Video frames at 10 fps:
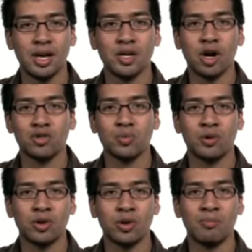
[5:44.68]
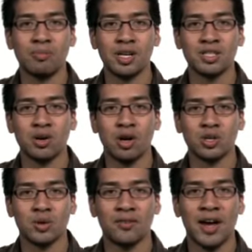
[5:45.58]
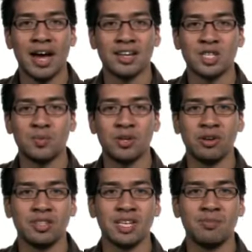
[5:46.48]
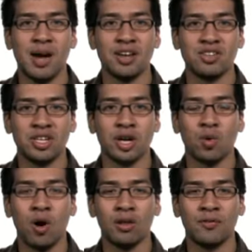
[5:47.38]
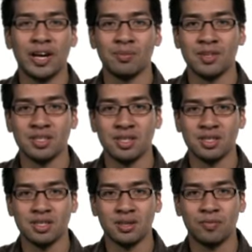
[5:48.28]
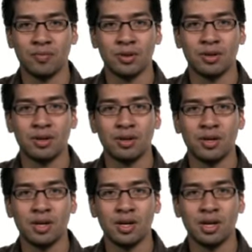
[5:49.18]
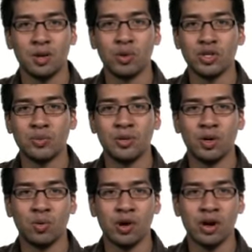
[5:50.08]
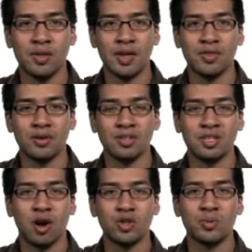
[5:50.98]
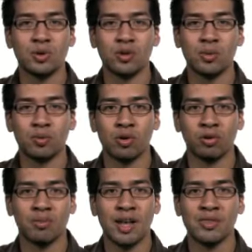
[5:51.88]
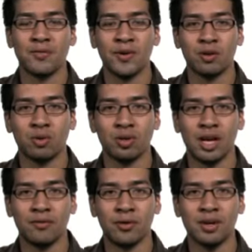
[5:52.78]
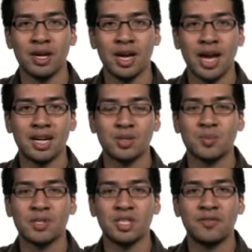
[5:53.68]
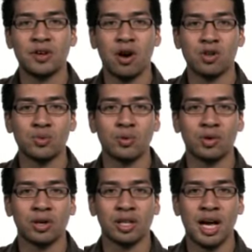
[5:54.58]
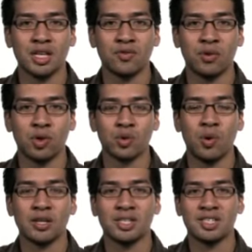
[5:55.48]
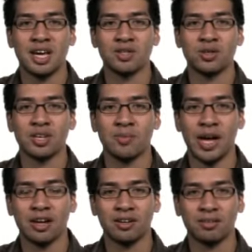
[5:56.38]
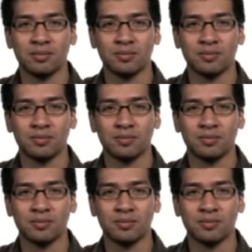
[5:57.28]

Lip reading: An entrepreneur must also have had experience in managing a qualifying business. One should be aware that there is an entrepreneur program at the federal level and a specific entrepreneur class for those wanting to enter Quebec.